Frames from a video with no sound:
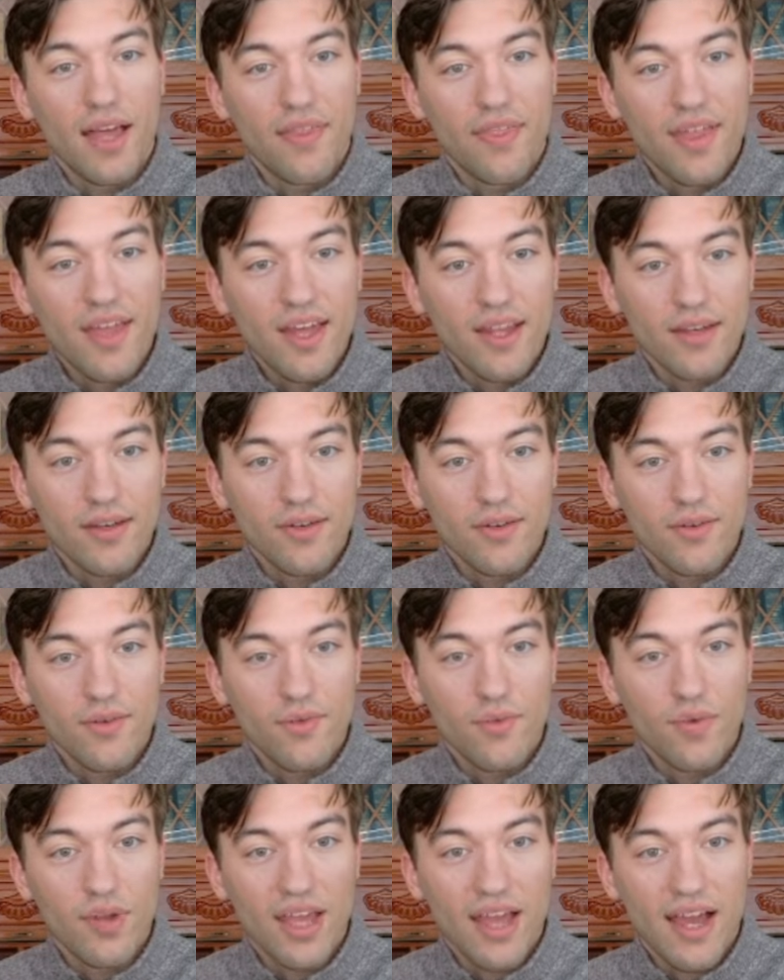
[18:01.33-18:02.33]
then
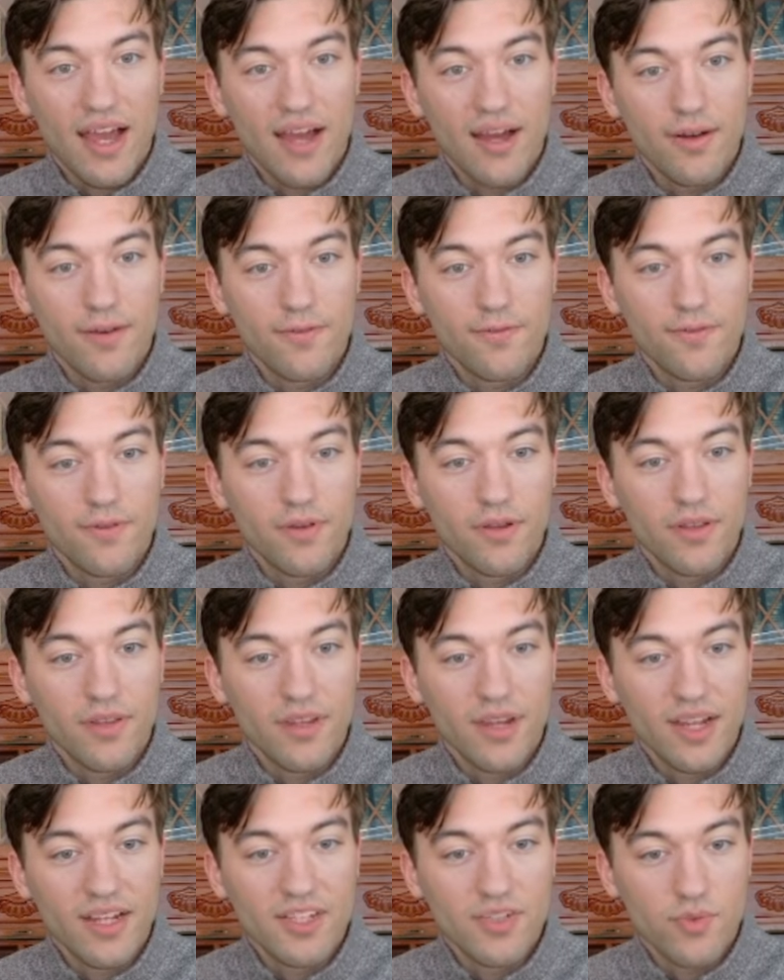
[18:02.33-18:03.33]
we have the
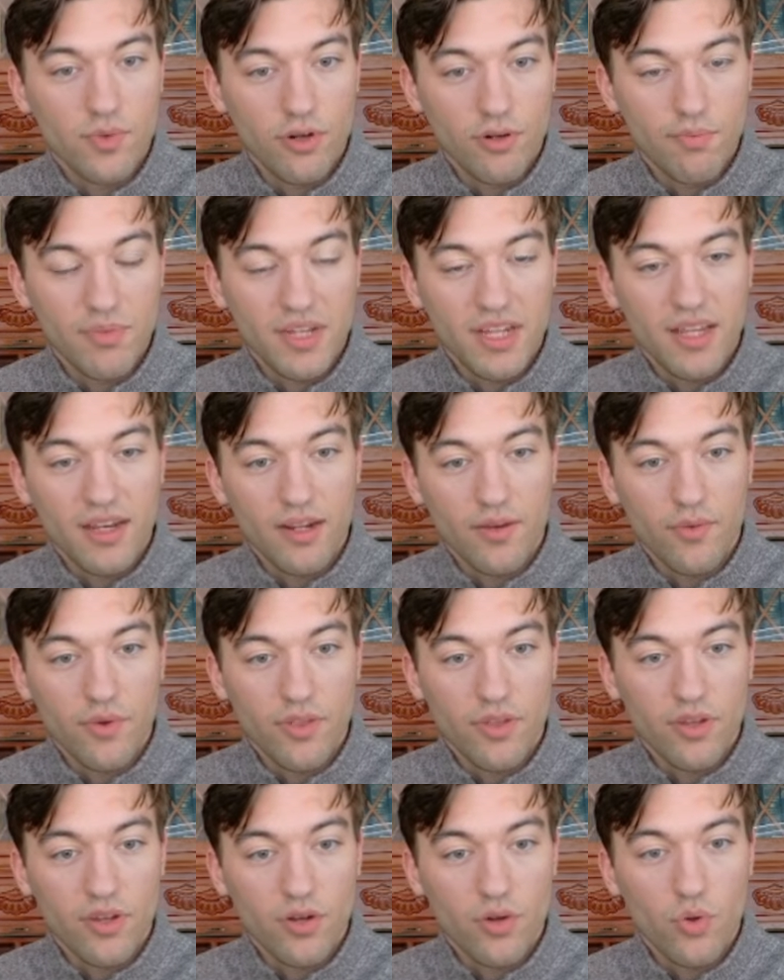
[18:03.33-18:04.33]
next word beginning with
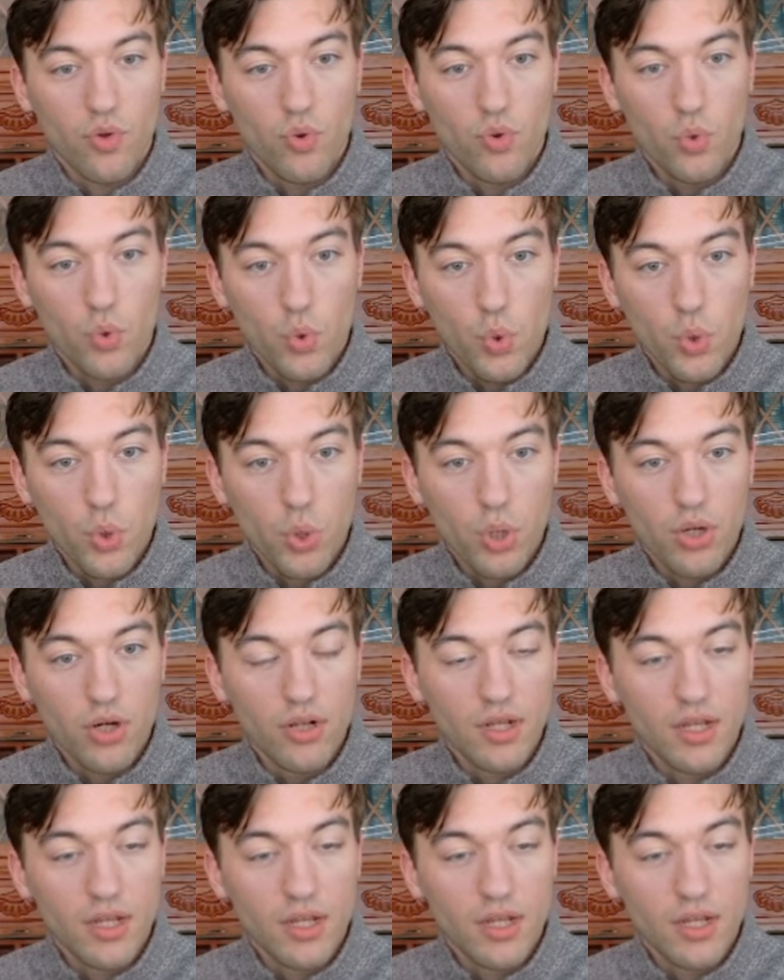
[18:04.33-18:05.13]
an ur.